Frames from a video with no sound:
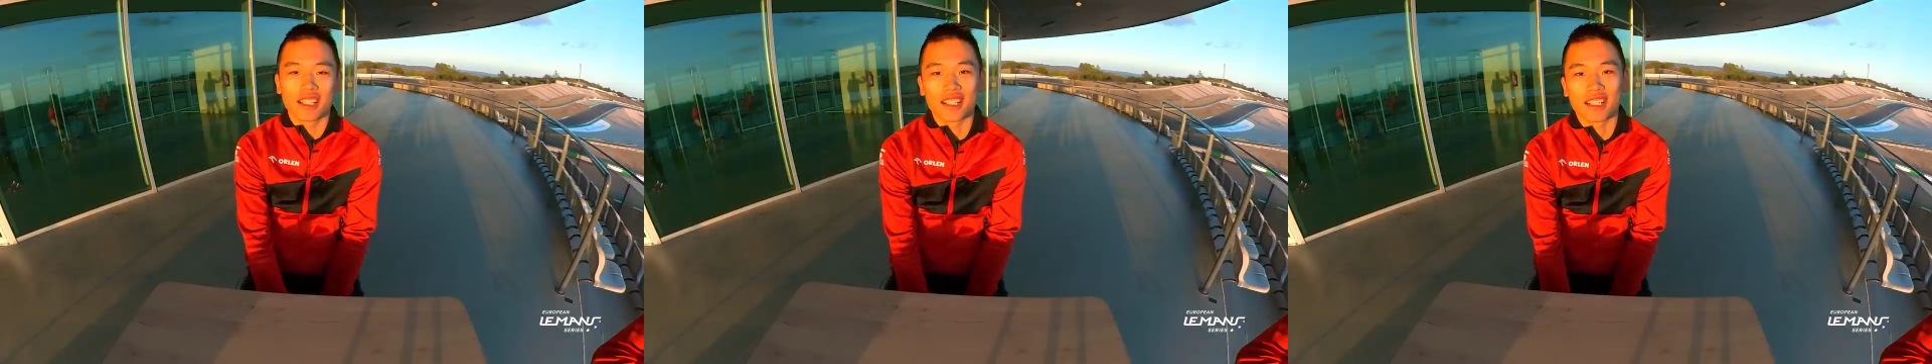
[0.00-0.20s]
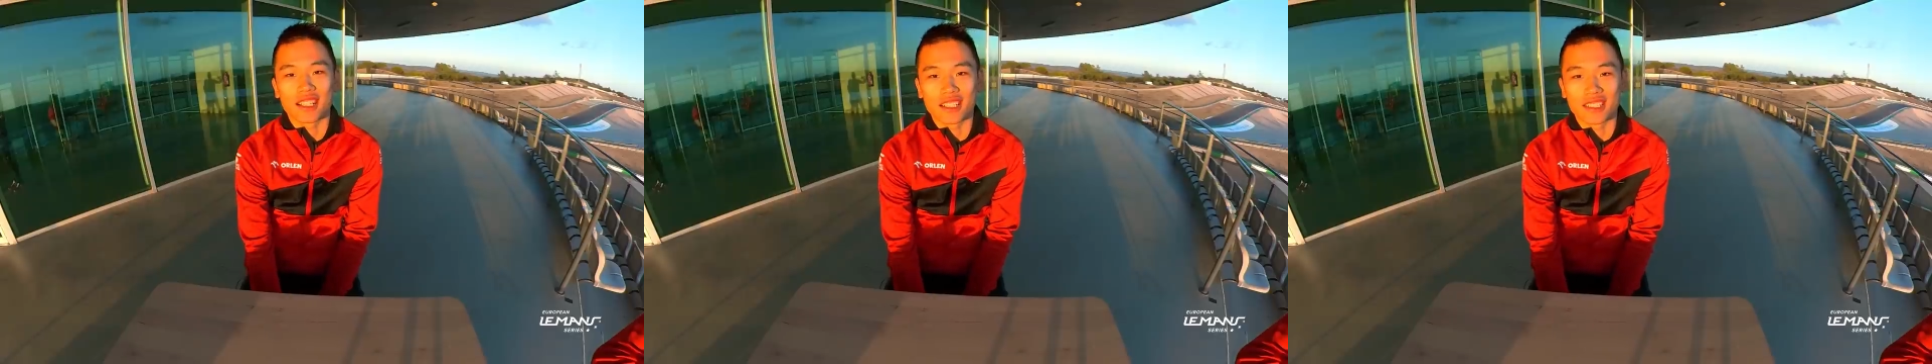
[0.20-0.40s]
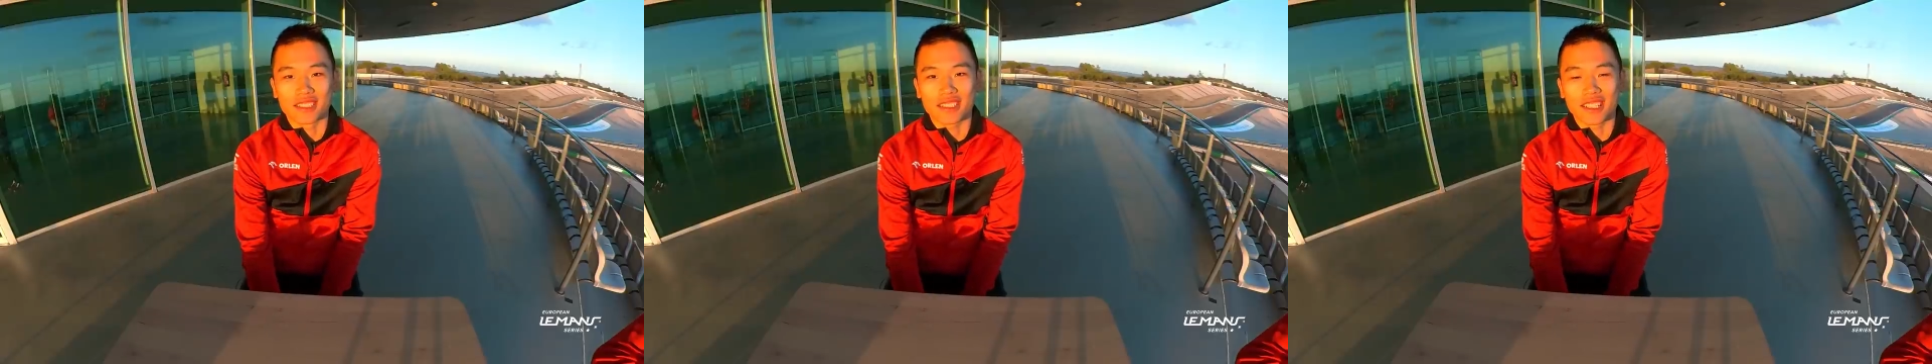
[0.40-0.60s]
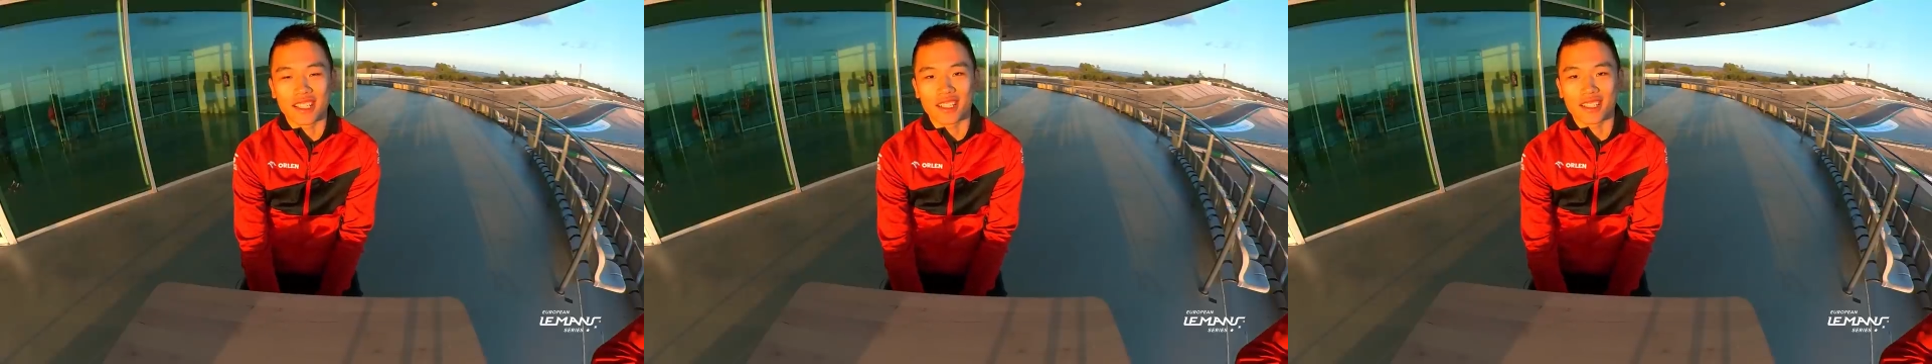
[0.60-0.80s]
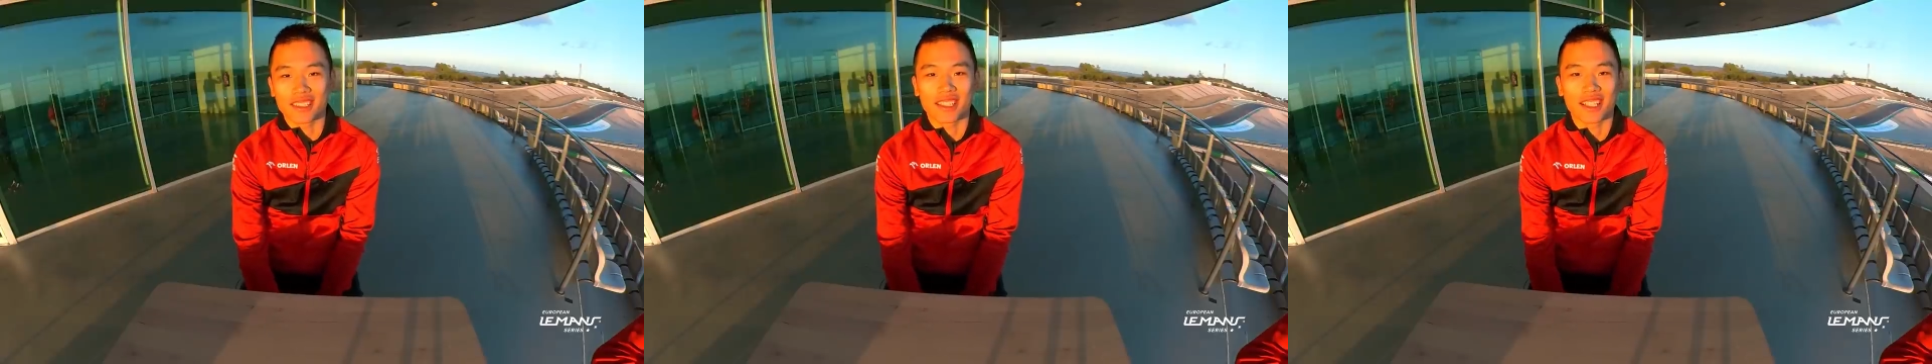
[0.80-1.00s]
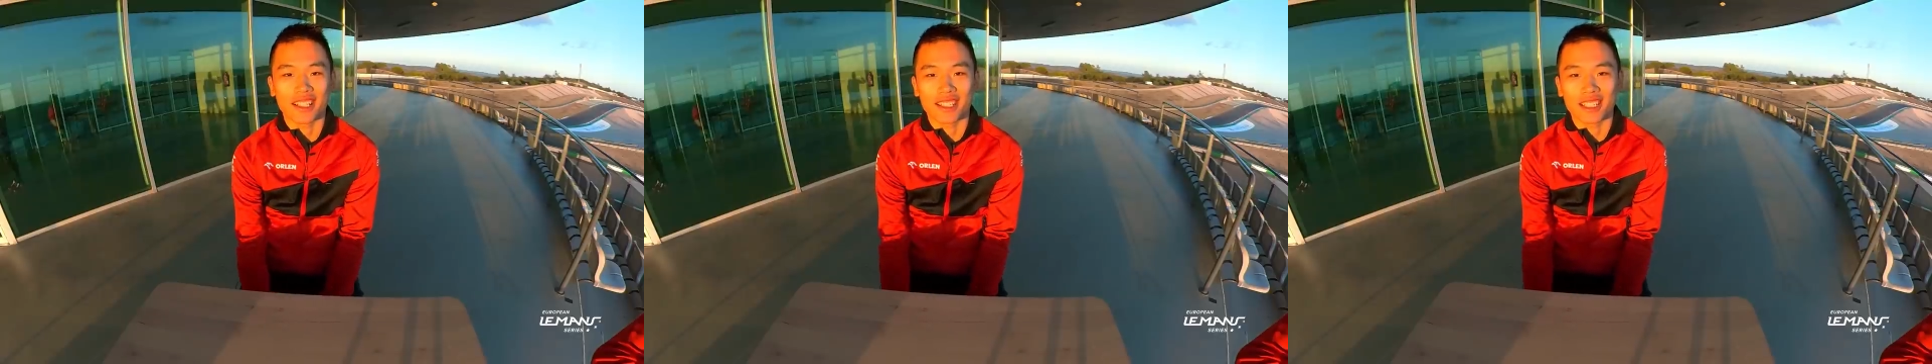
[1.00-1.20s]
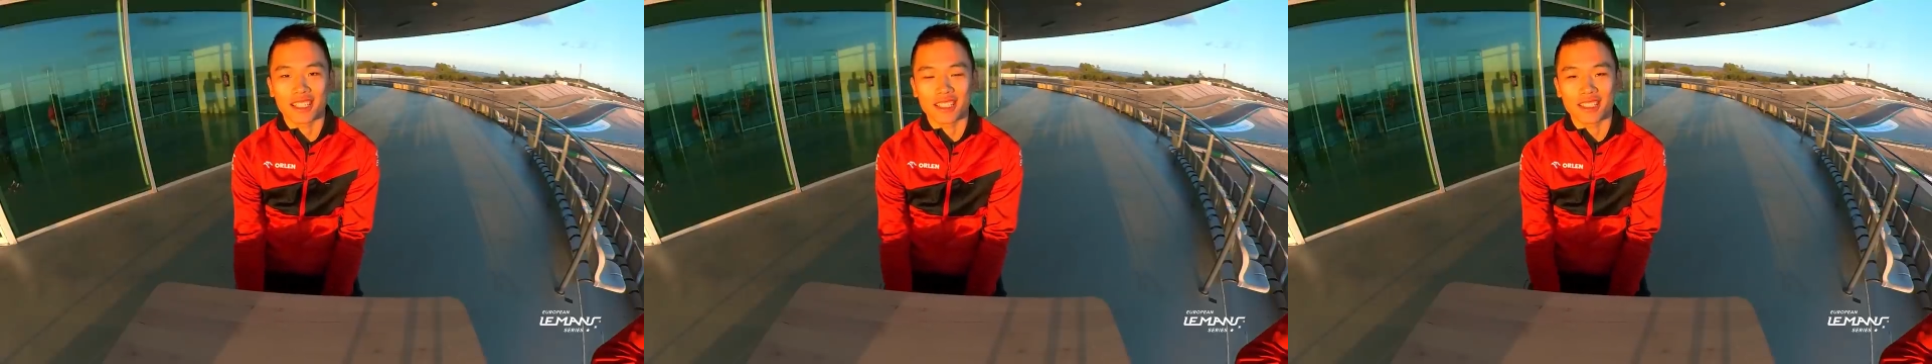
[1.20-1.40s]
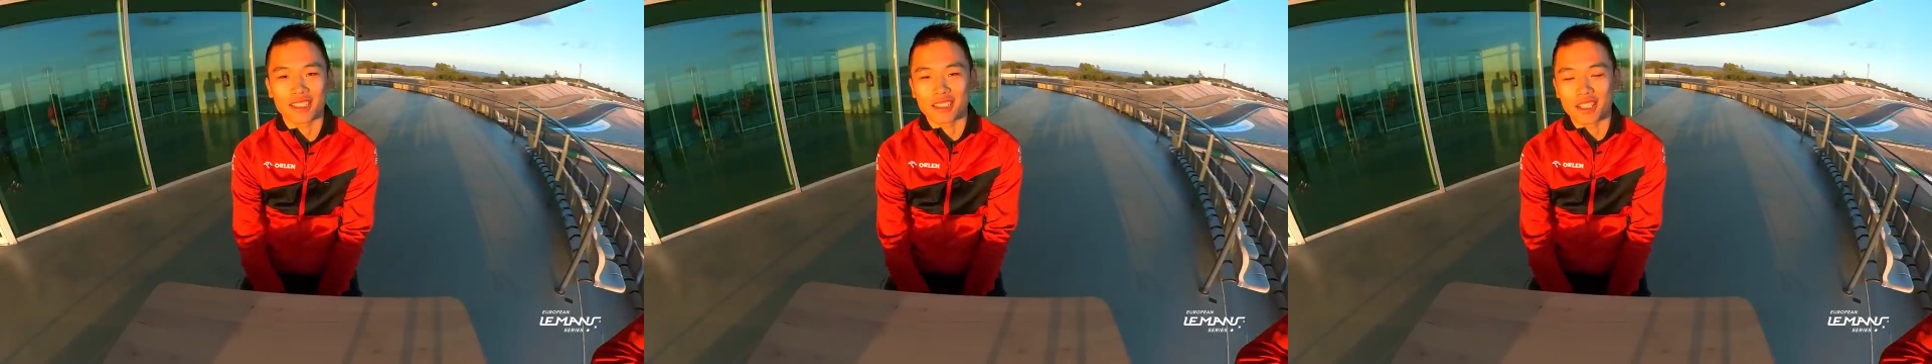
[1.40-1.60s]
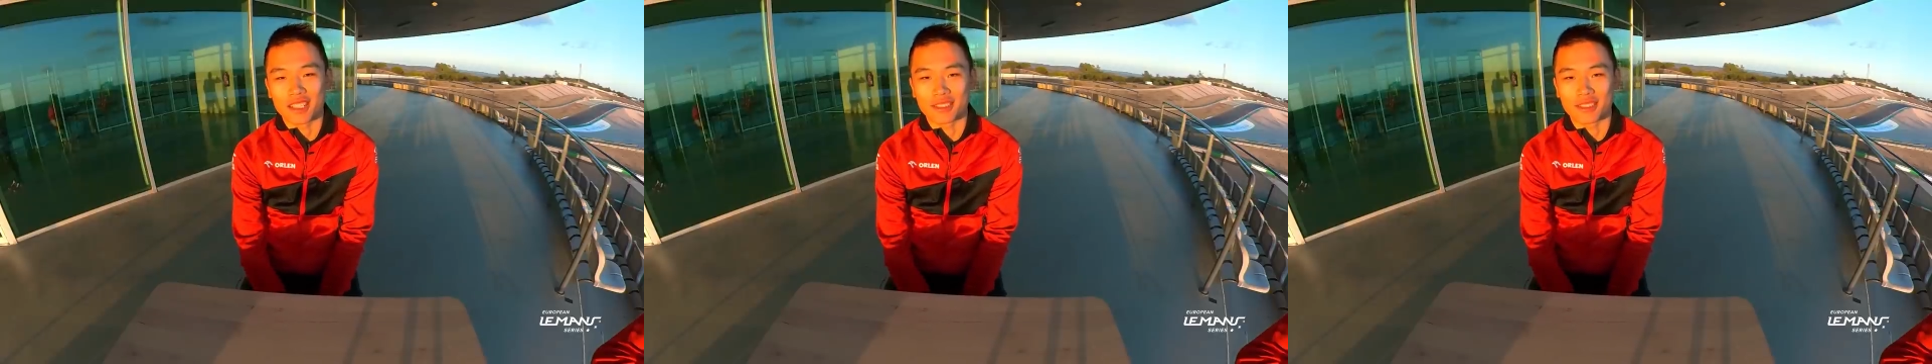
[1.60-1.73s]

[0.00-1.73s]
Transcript: Uh, yeah, luckily,